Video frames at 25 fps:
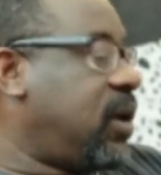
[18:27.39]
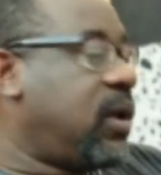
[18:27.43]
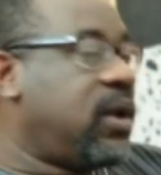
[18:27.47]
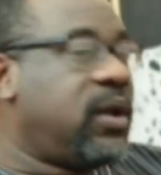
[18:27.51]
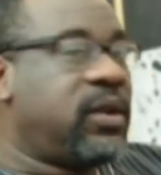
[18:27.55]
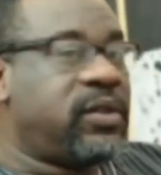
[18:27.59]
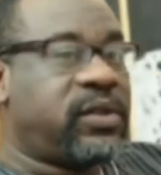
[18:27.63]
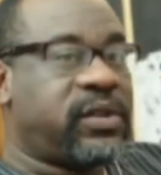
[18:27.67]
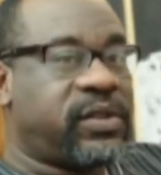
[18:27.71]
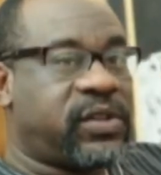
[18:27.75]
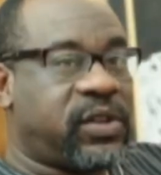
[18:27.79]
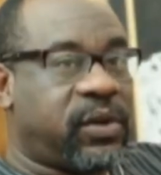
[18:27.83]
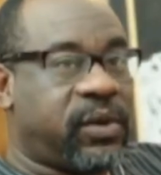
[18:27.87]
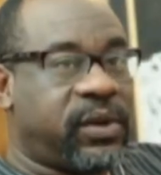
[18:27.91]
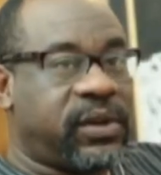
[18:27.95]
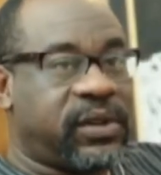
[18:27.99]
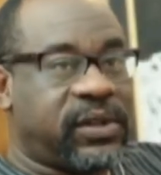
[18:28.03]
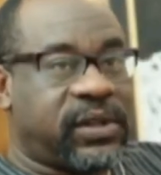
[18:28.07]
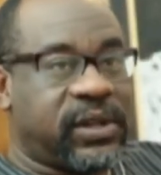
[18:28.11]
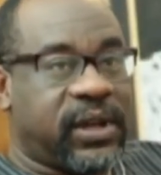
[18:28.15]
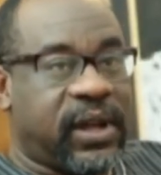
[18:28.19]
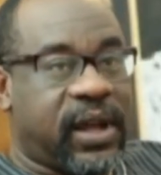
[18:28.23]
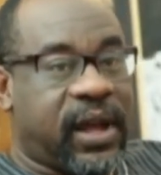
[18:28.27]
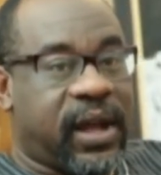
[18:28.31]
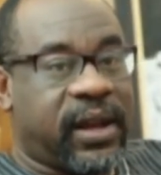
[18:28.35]
So someone is
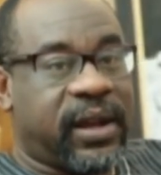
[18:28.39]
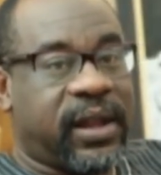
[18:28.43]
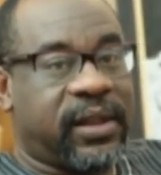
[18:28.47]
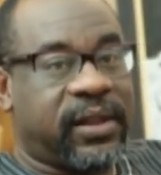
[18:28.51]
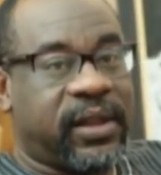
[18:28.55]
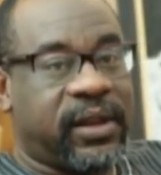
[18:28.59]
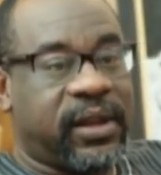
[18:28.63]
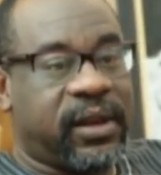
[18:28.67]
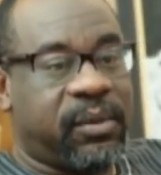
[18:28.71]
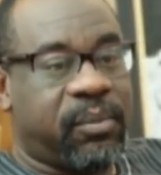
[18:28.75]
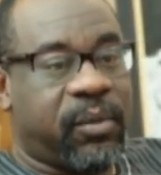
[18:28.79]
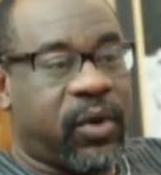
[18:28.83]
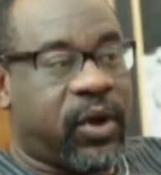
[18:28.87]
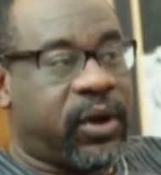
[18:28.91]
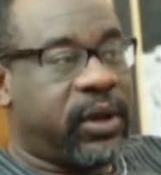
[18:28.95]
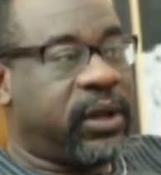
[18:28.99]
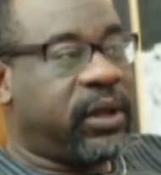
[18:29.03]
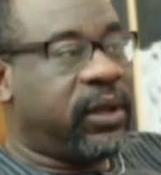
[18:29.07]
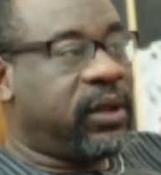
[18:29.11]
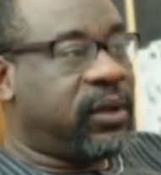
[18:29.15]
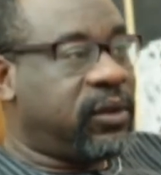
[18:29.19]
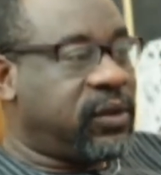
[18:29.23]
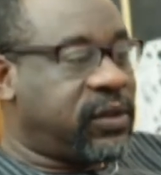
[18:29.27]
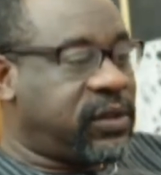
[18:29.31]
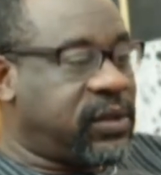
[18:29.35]
in Ghana and they need money,
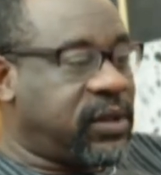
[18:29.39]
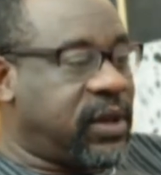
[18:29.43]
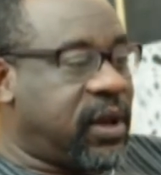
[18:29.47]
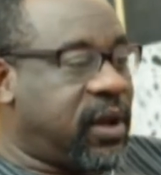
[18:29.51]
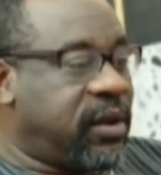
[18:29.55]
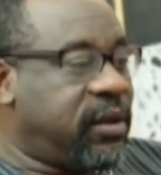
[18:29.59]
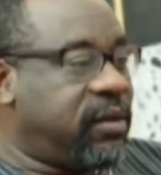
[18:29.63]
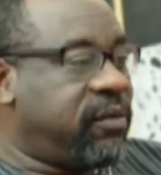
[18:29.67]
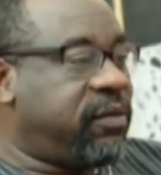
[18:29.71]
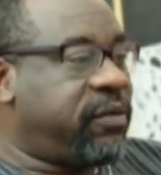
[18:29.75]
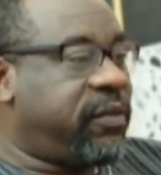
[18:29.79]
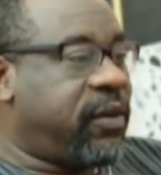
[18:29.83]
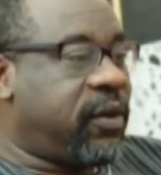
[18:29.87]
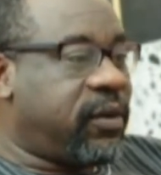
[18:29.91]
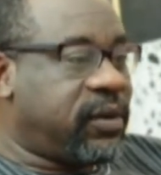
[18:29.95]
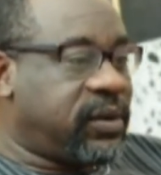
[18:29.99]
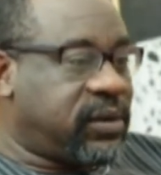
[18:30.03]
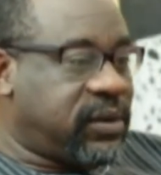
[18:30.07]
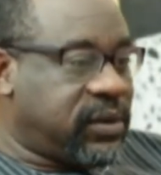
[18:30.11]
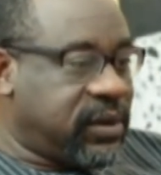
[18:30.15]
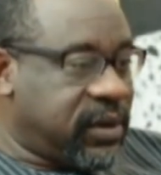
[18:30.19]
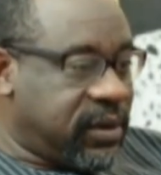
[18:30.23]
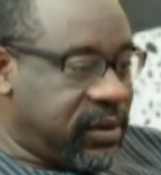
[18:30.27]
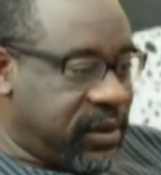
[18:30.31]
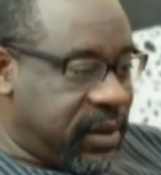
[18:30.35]
you sit down in front,
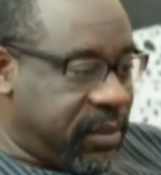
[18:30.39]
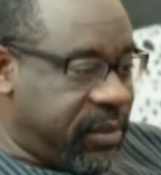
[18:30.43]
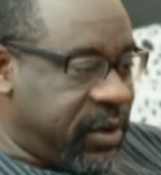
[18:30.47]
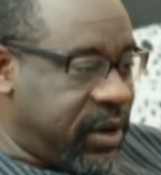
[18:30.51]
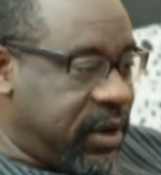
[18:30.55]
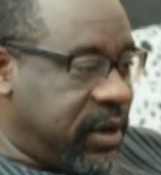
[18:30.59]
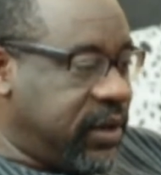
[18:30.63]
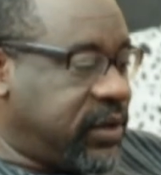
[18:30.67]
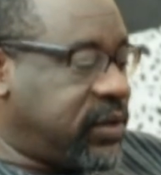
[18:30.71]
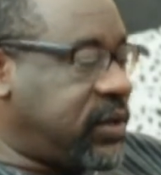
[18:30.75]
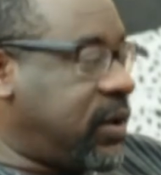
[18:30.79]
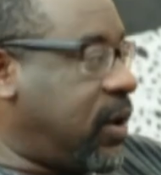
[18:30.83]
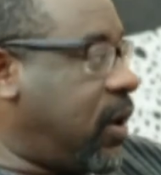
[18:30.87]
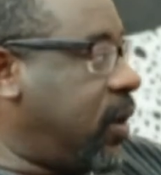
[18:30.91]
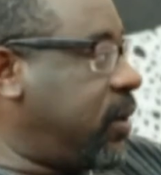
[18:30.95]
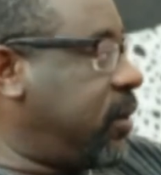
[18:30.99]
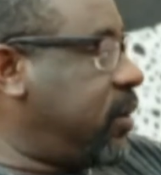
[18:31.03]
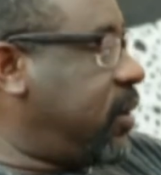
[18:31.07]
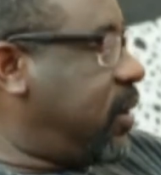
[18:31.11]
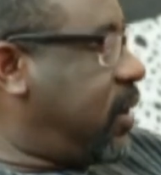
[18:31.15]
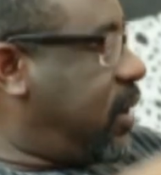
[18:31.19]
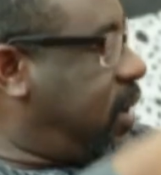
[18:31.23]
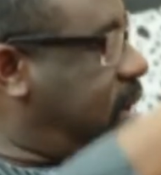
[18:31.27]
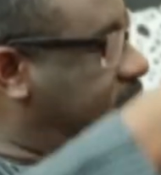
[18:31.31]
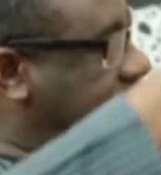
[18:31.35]
immediately it's gone.
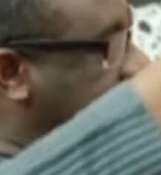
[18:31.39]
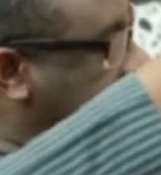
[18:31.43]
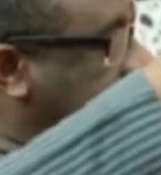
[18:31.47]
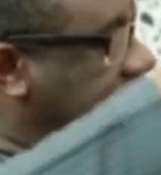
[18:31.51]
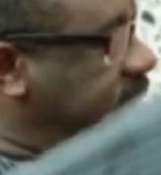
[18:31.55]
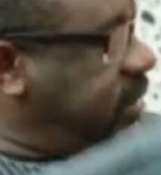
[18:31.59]
The